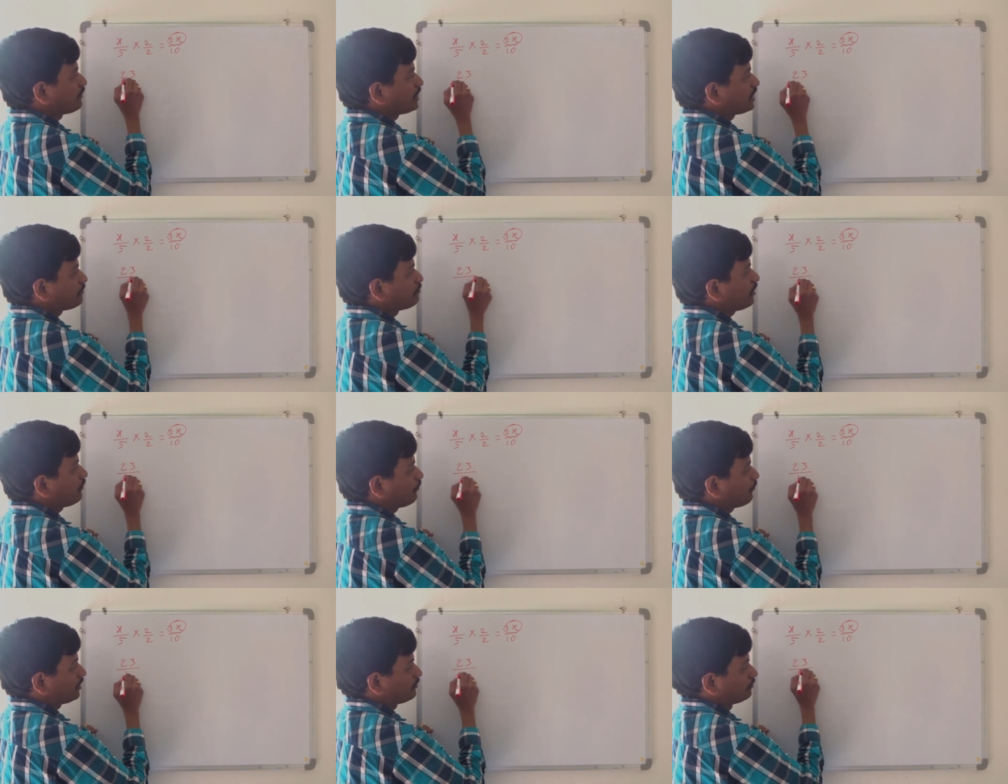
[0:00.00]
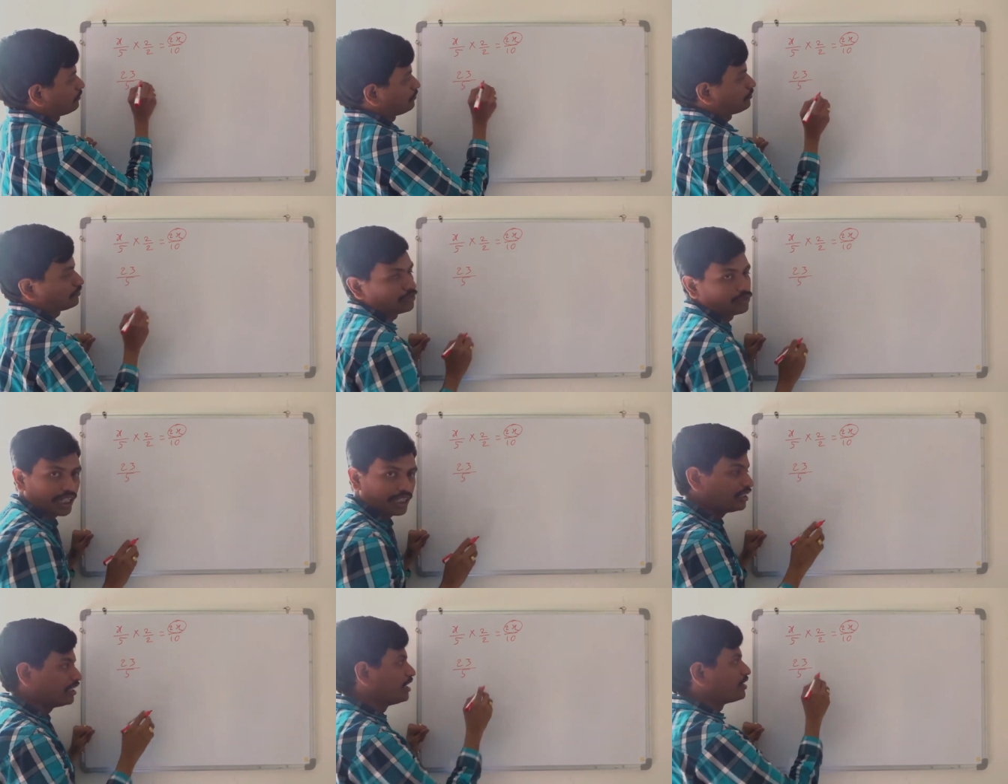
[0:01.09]
divided by 5.
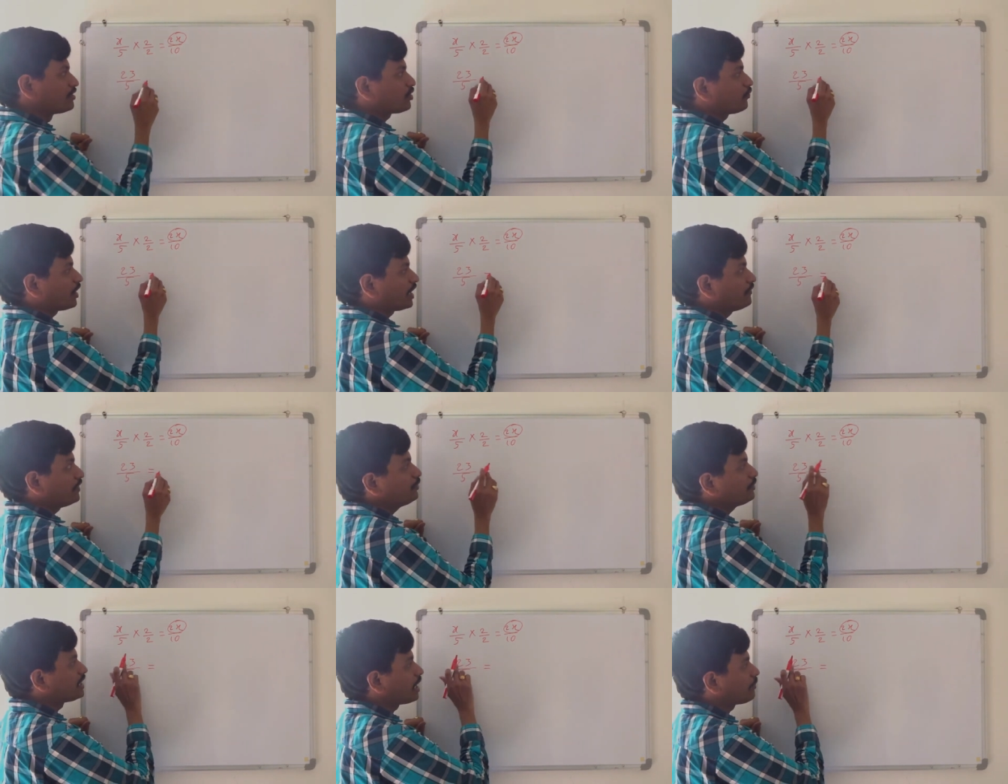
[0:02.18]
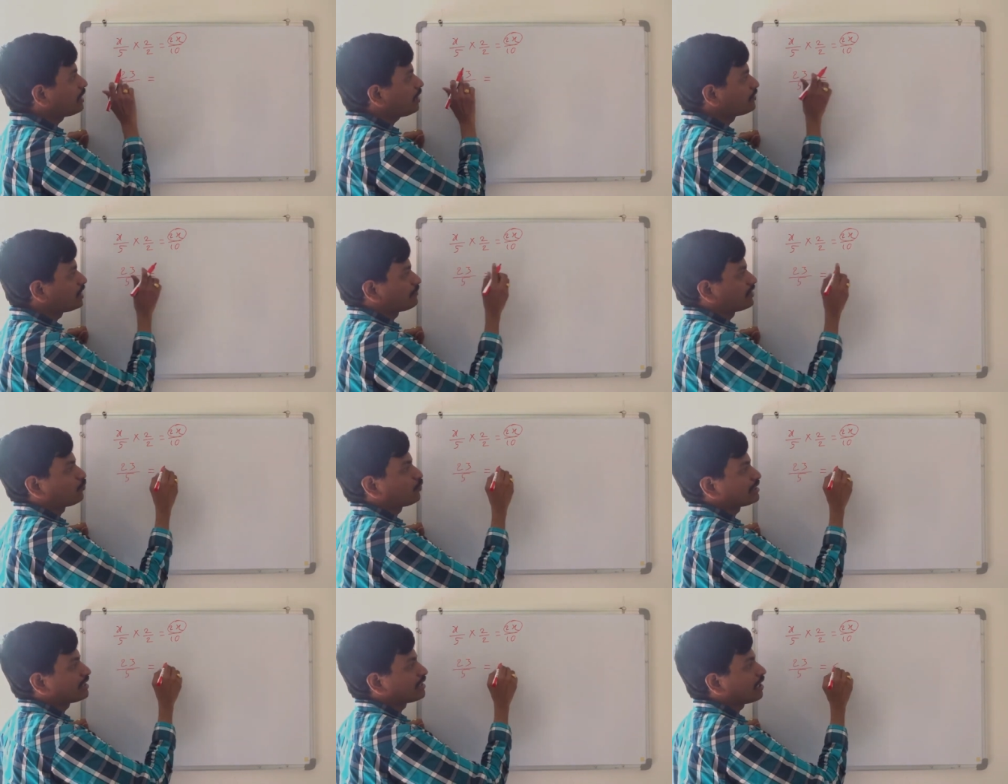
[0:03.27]
Okay. So what do we do? Double of that one. What is the